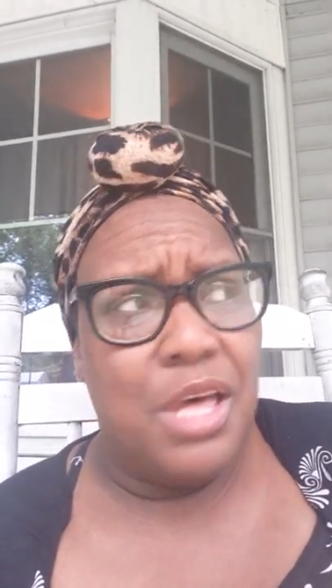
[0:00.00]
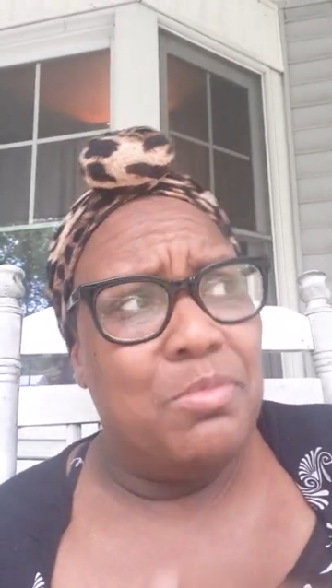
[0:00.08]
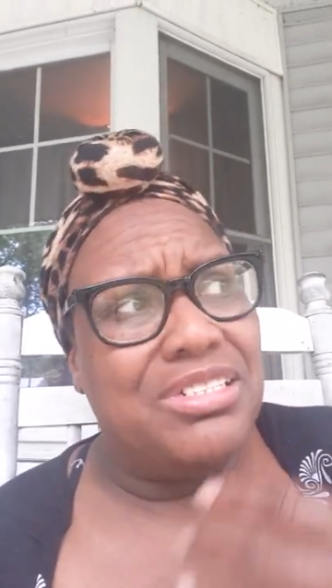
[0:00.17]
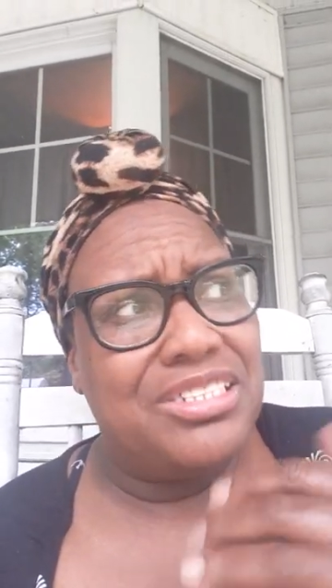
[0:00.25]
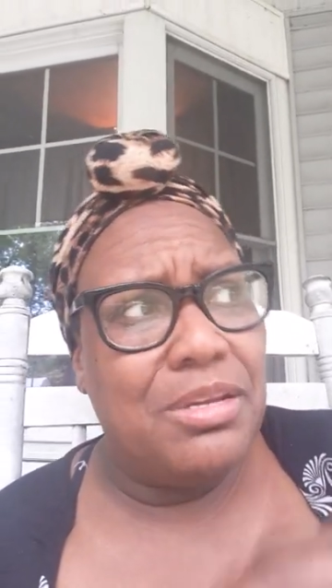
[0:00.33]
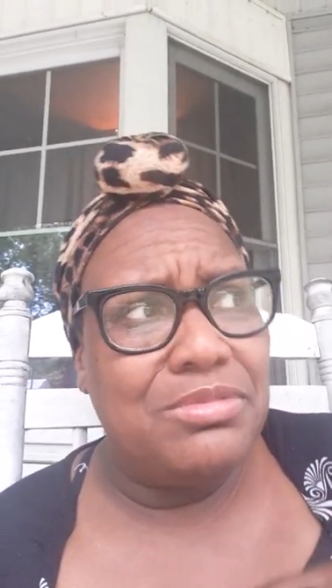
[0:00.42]

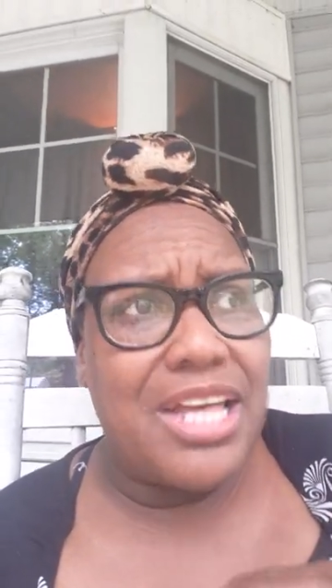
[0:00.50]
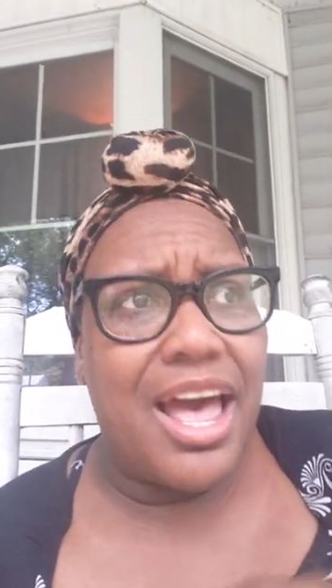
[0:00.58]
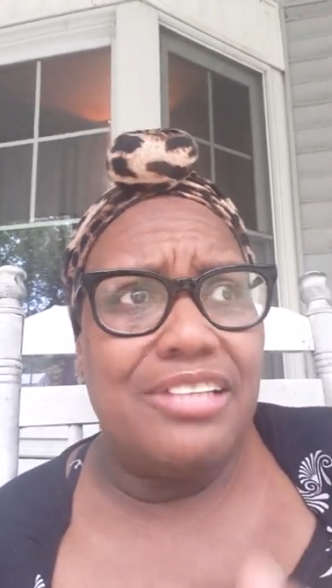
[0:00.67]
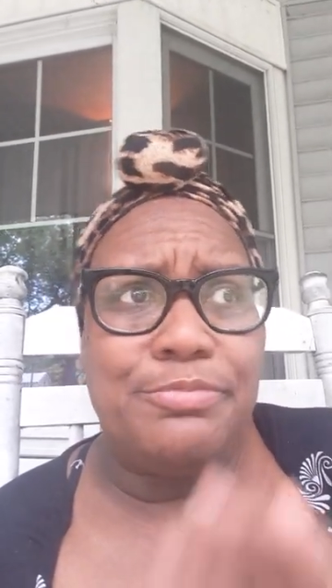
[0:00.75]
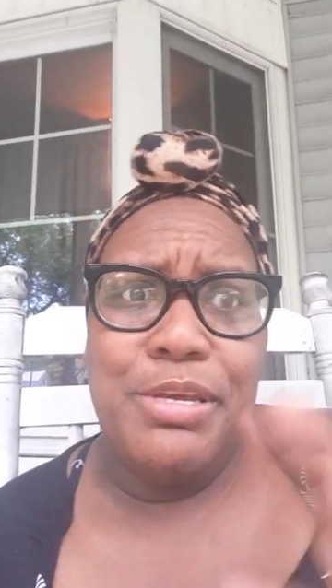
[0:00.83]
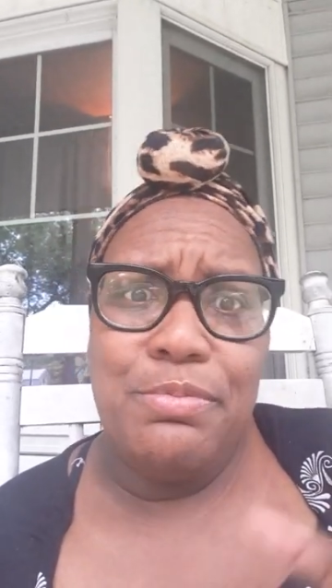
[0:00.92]
But
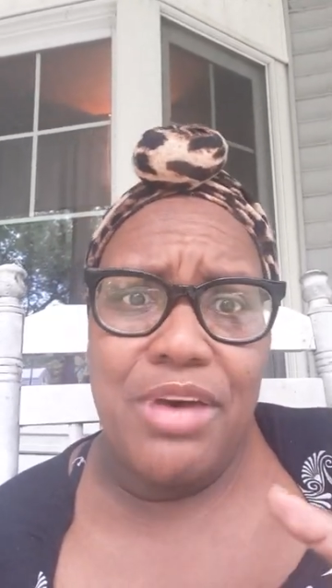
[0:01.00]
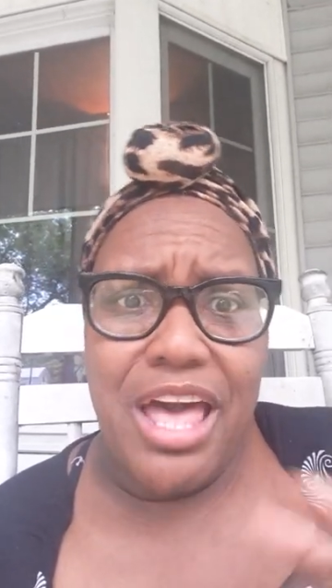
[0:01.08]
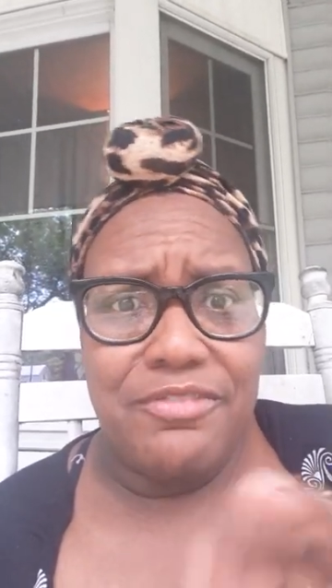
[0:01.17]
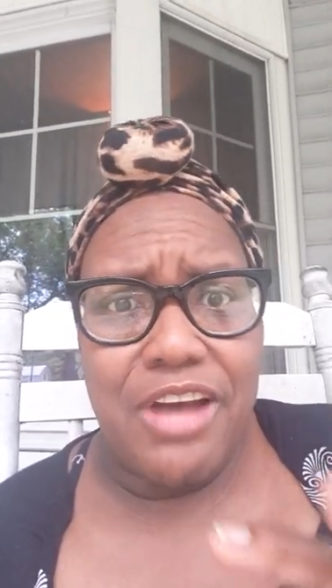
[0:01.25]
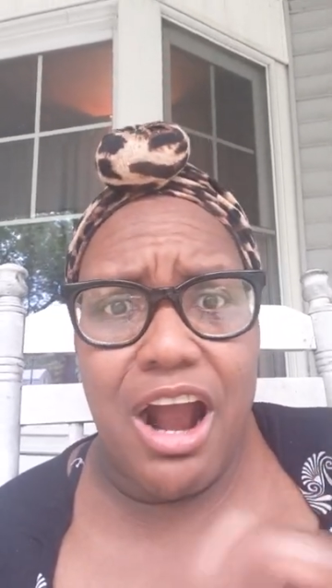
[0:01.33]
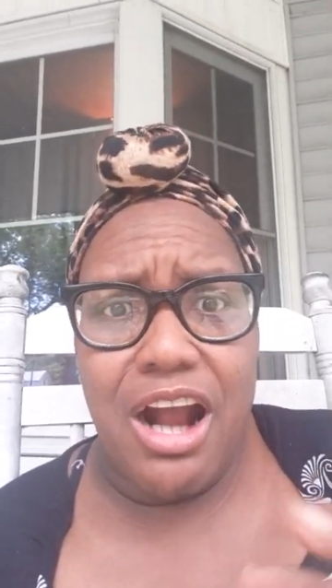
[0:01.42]
sometimes people
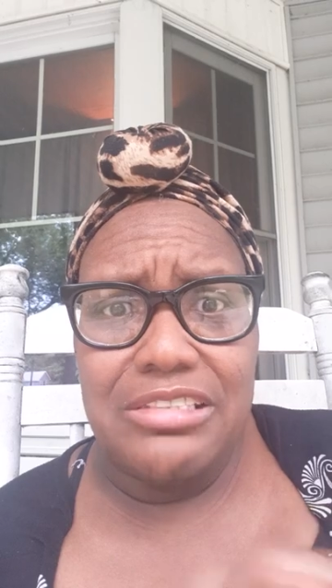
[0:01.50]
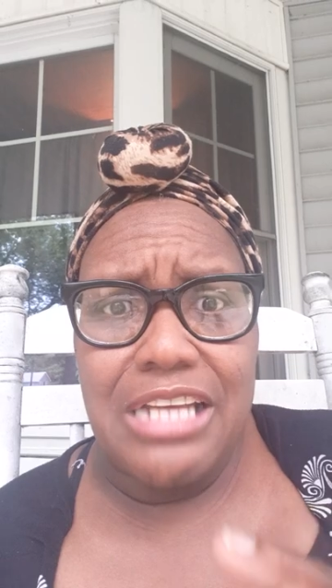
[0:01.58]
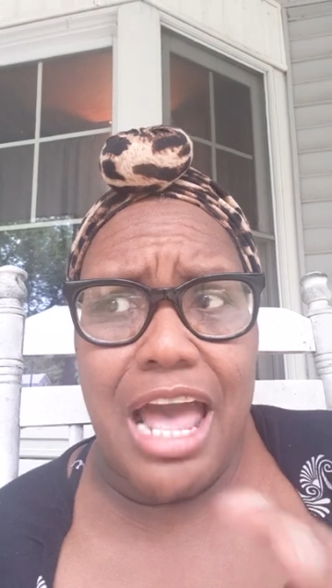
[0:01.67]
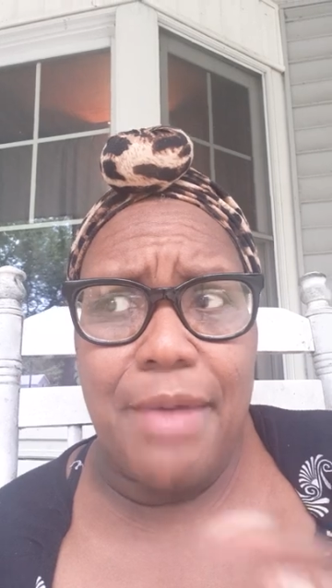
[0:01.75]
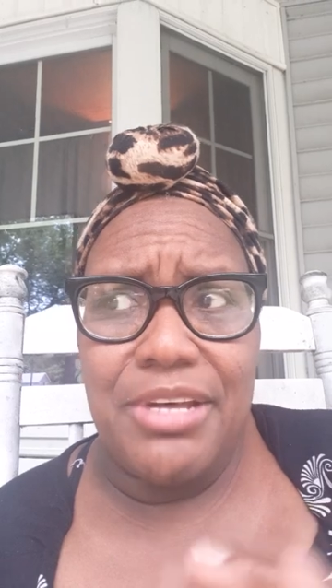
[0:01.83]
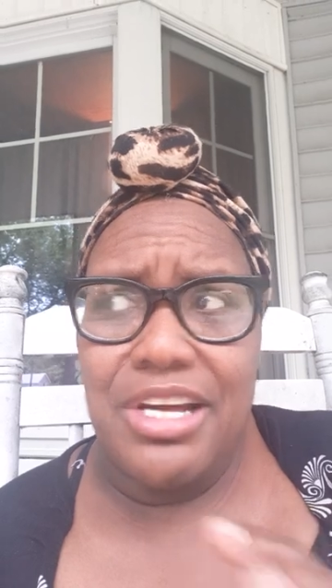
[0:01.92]
have a hard
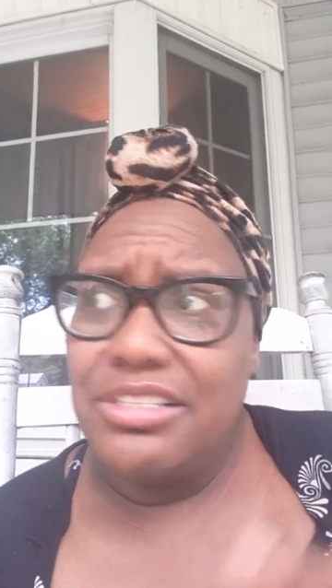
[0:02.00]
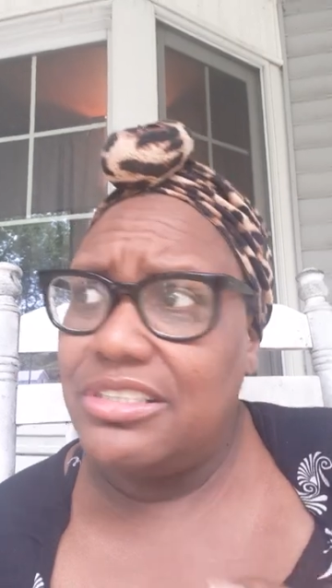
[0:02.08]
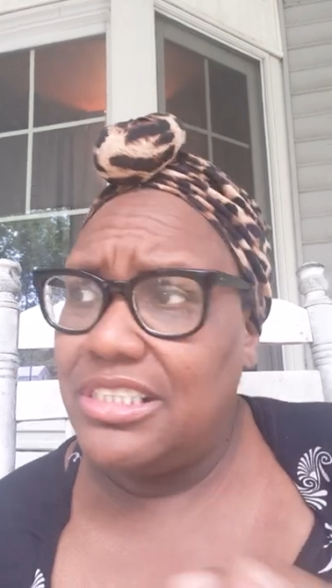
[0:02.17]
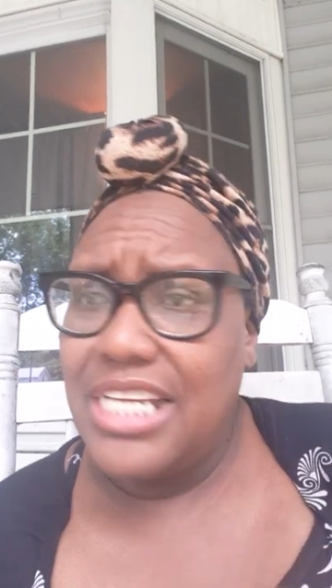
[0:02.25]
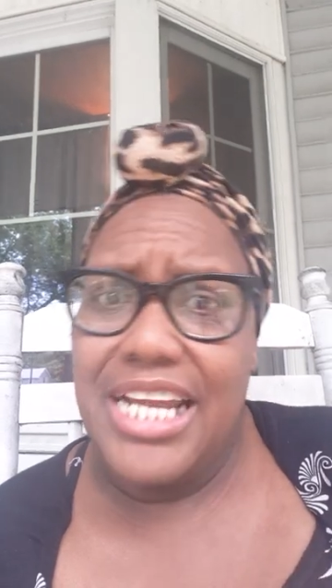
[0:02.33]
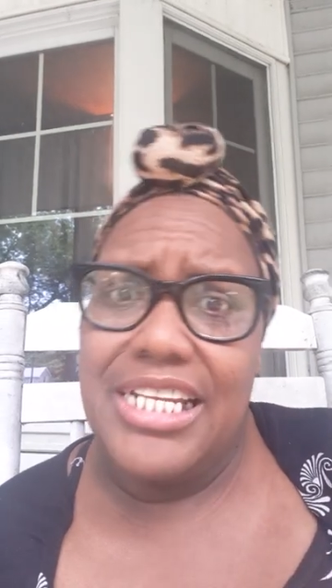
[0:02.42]
time
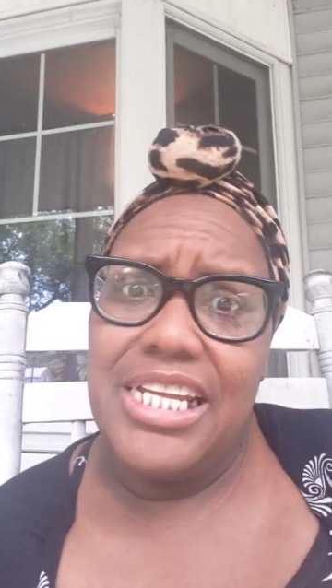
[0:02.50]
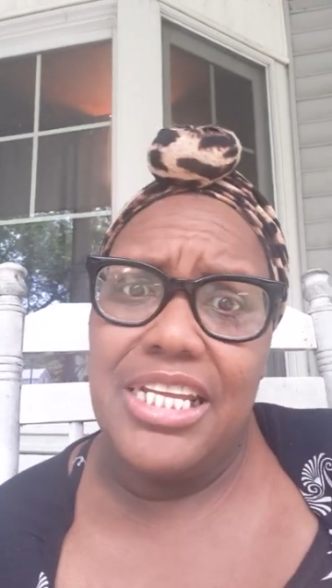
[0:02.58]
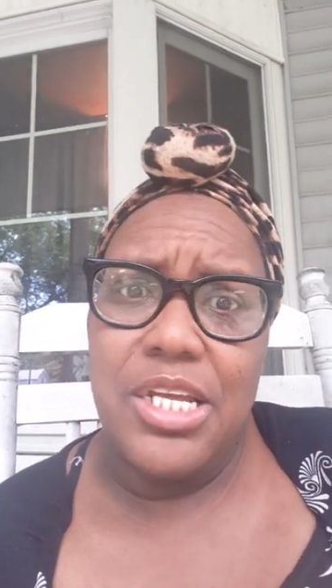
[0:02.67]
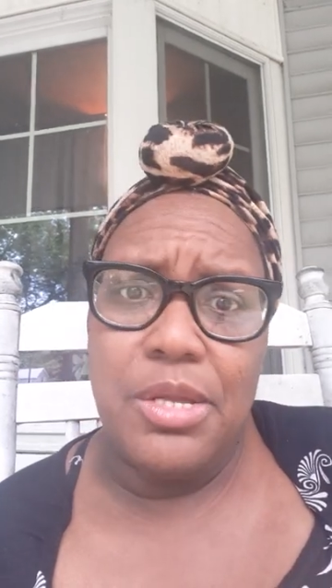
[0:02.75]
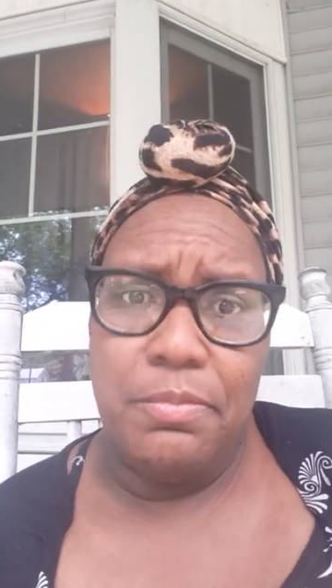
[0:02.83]
understanding